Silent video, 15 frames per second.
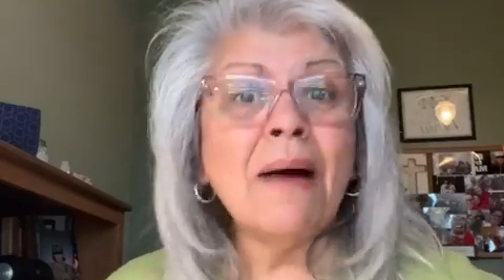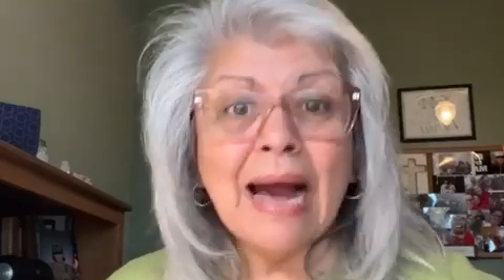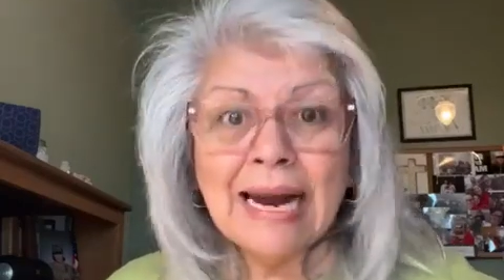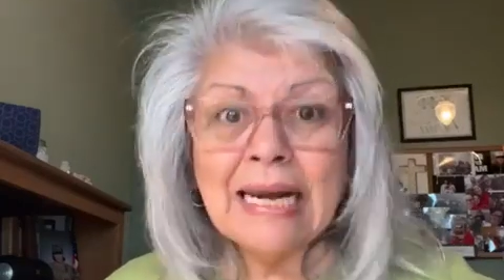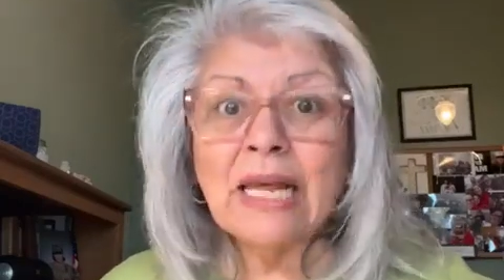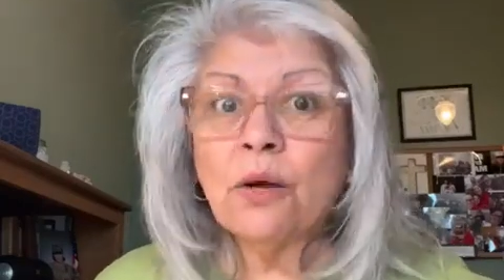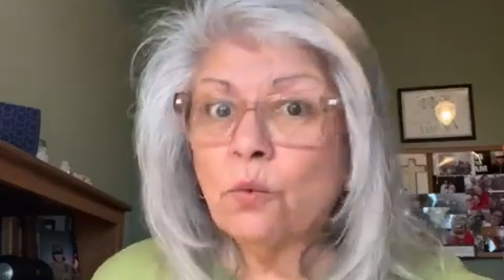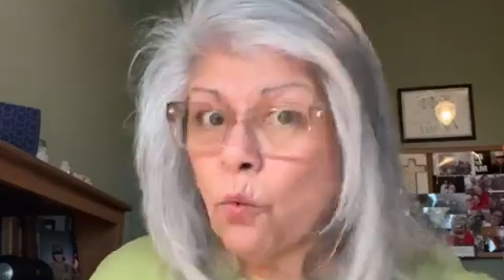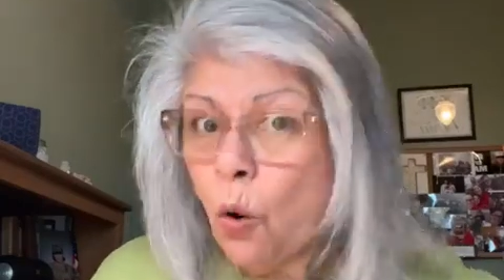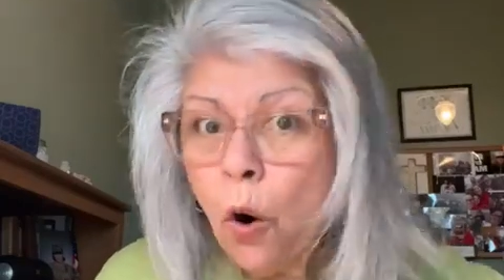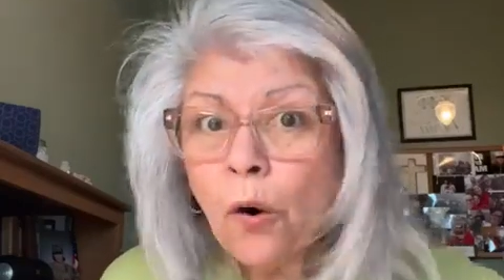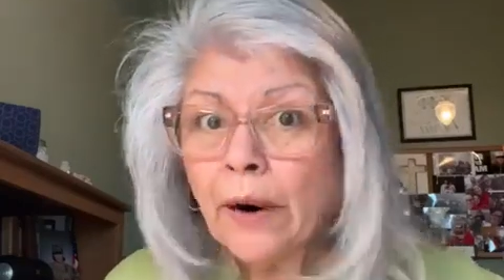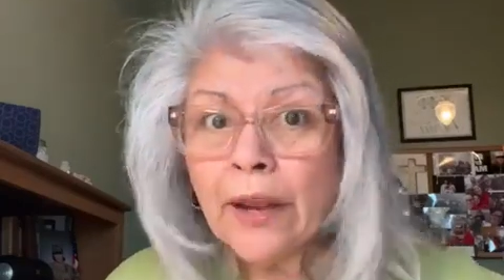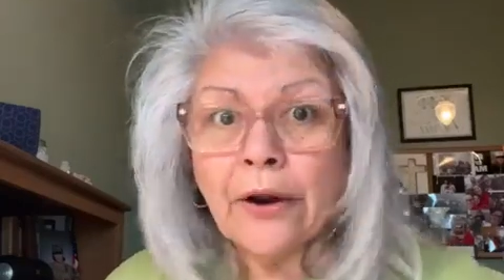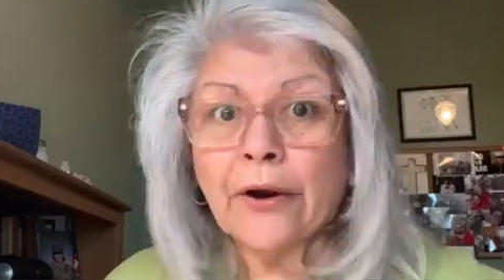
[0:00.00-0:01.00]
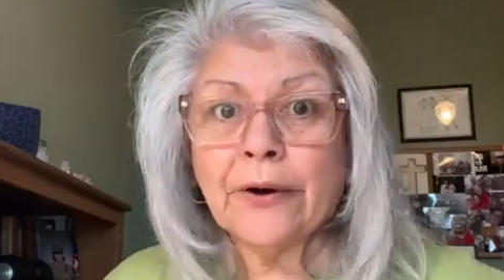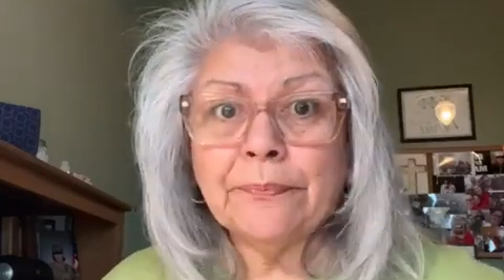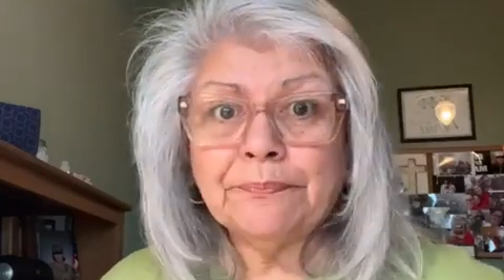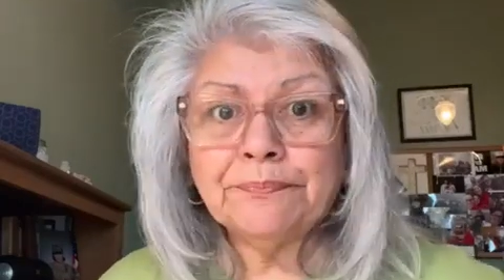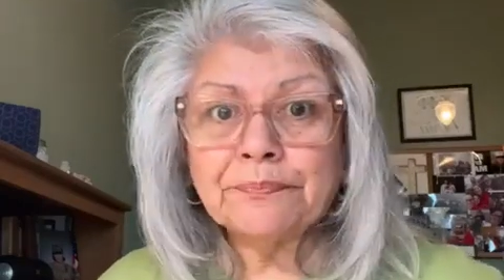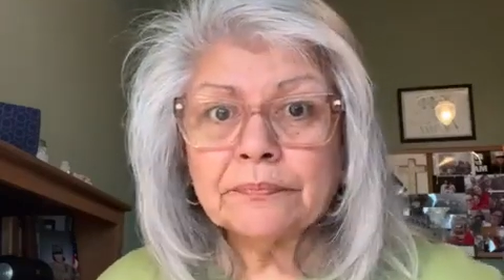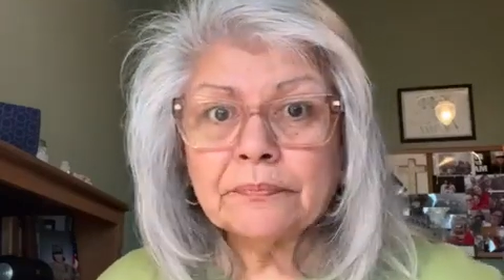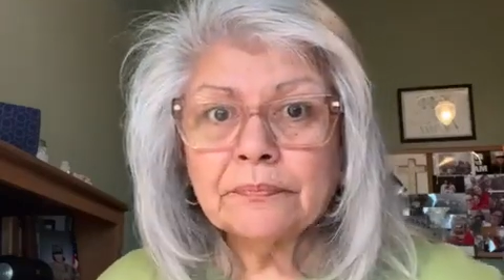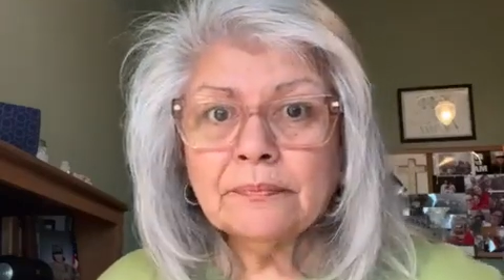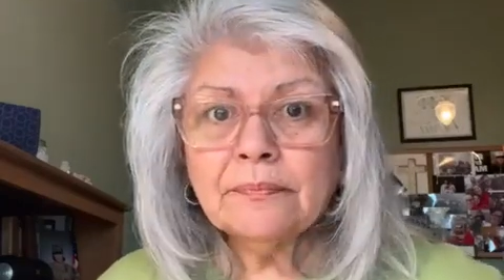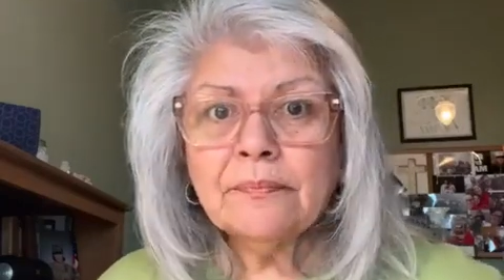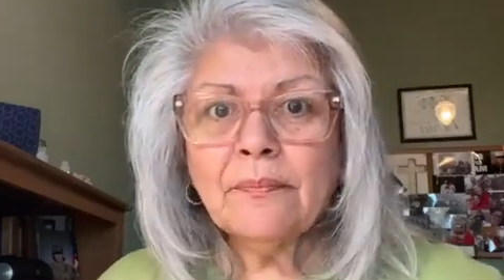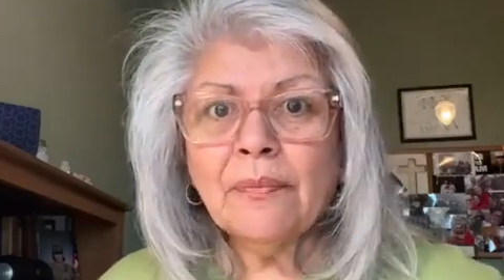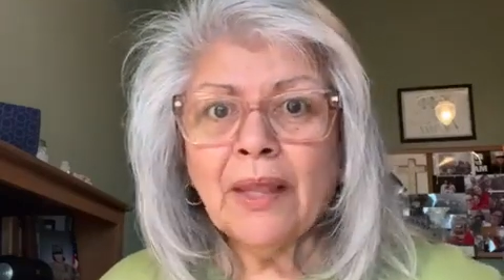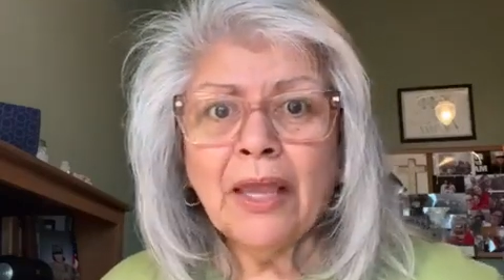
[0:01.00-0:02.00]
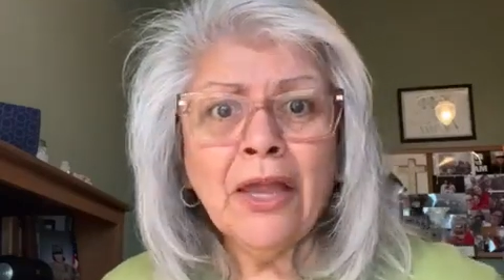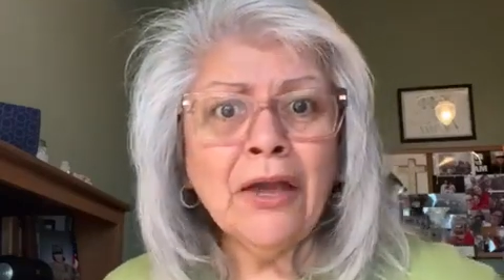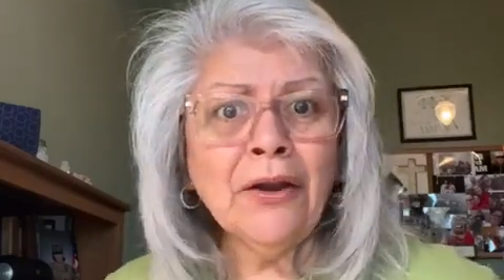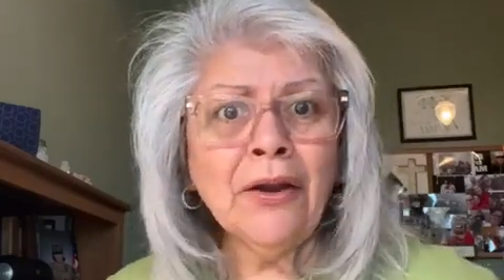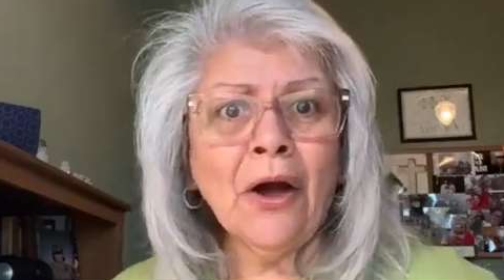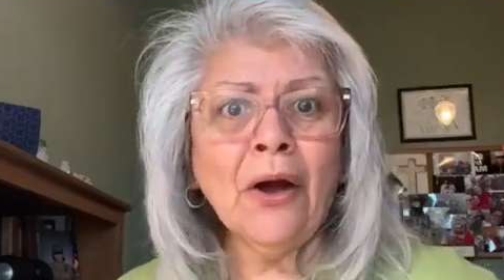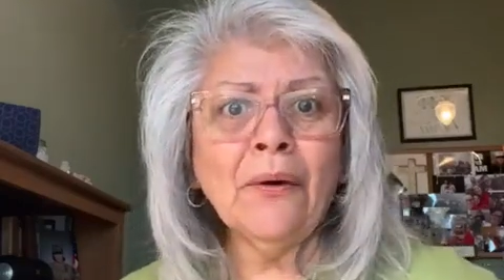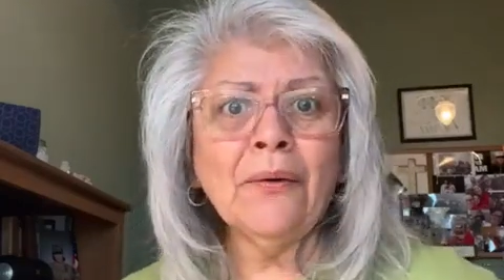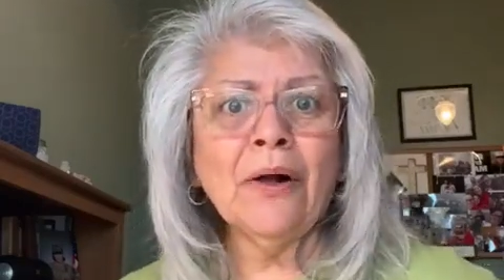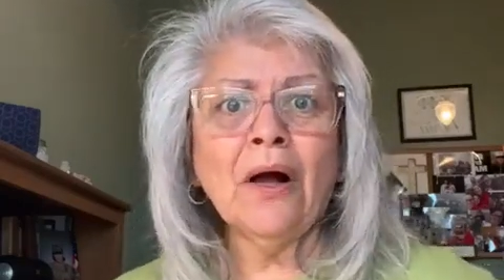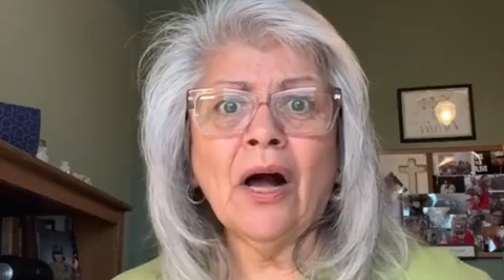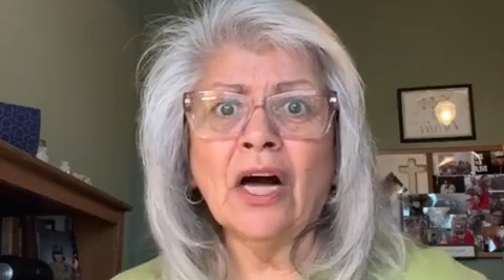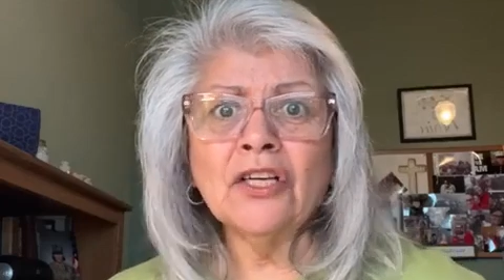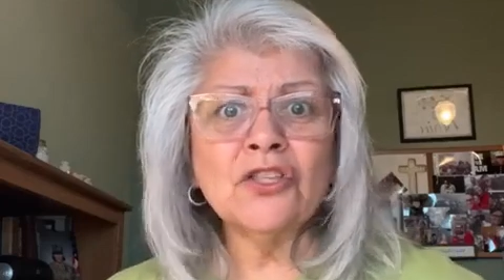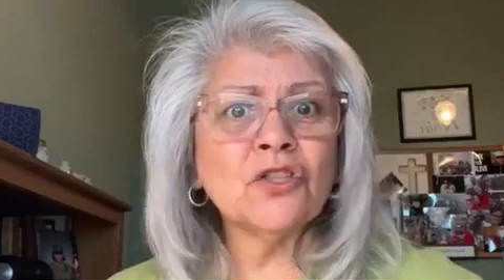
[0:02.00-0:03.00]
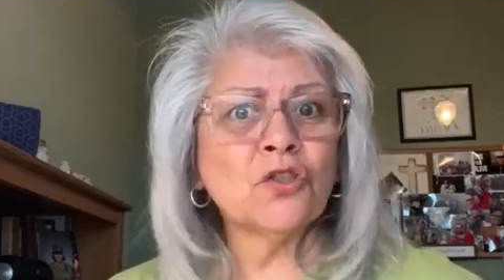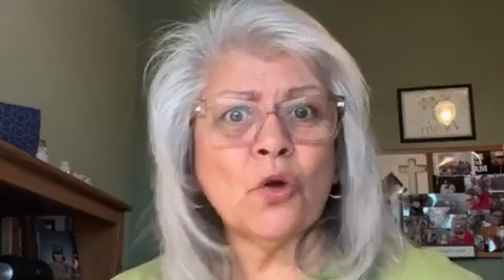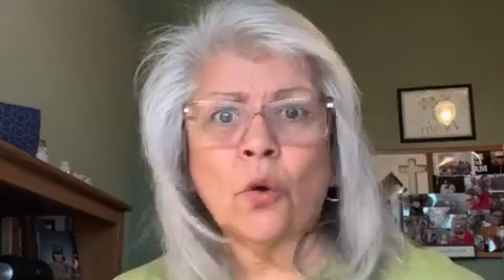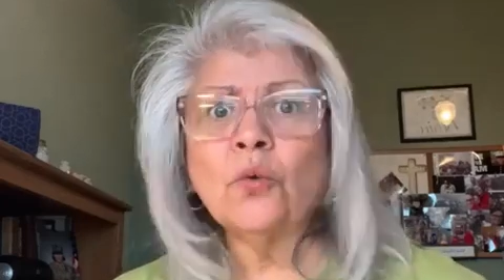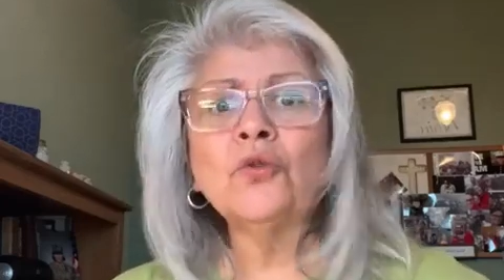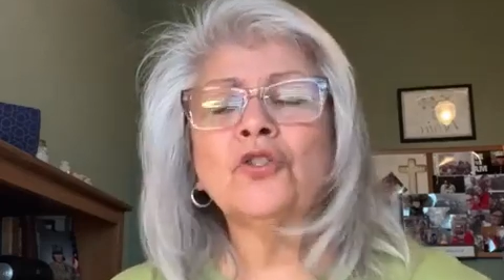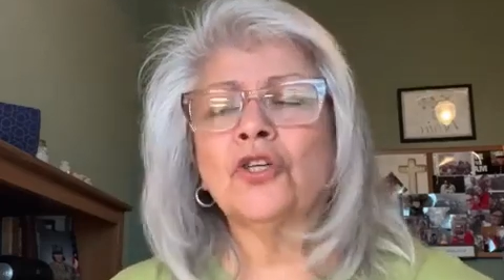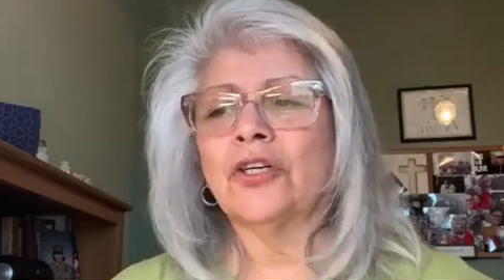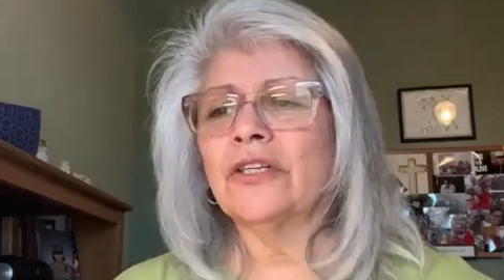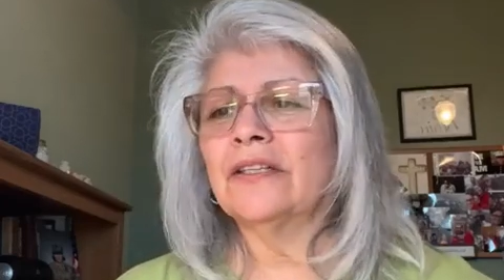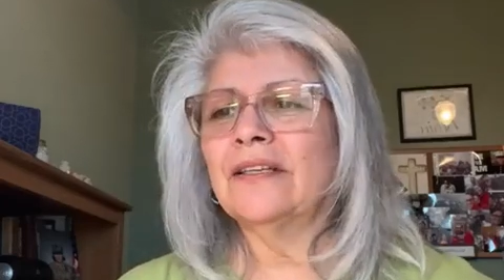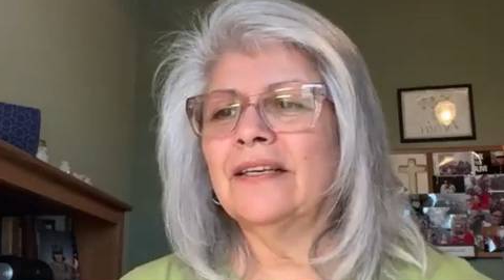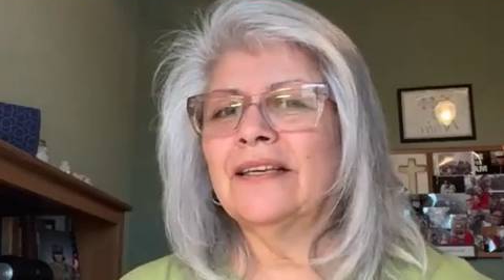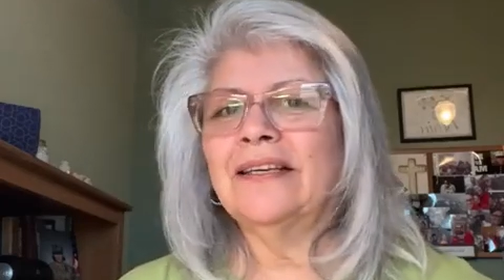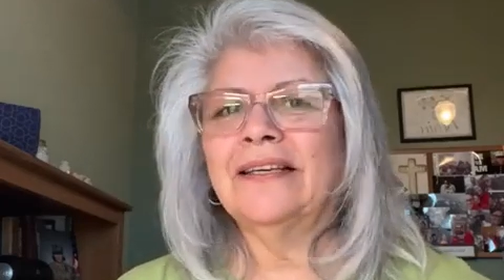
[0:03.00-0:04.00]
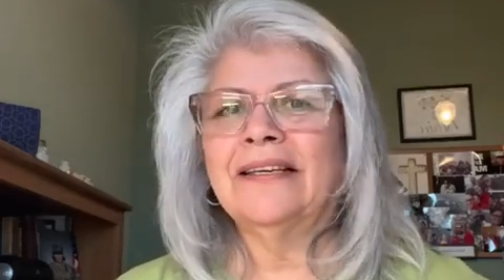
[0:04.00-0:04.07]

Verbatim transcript: mighty warrior, you know, a soldier.